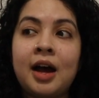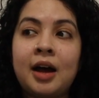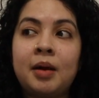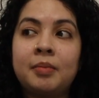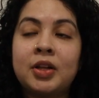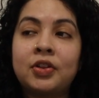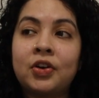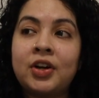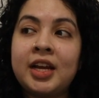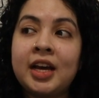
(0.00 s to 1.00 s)

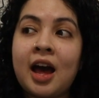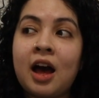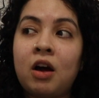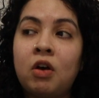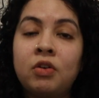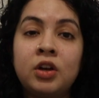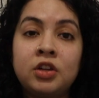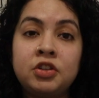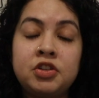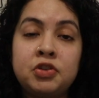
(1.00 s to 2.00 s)
Learning how
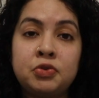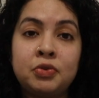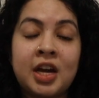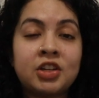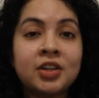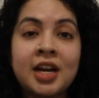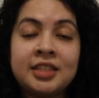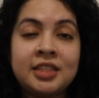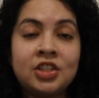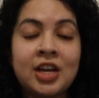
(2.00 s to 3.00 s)
to get your
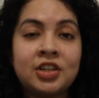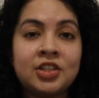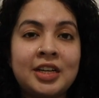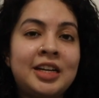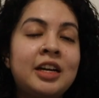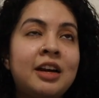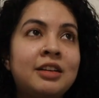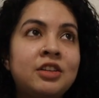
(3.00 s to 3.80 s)
guys' attention,